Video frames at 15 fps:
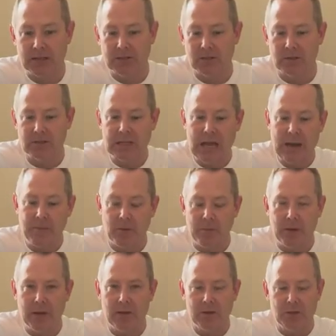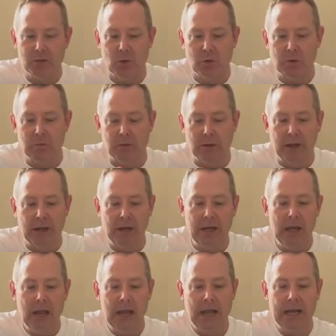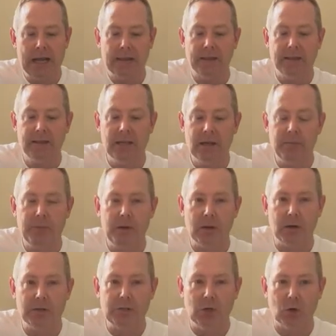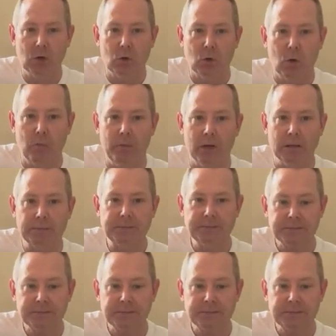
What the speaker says: So scapula being the shoulder blade, and at the tip here is your acromion.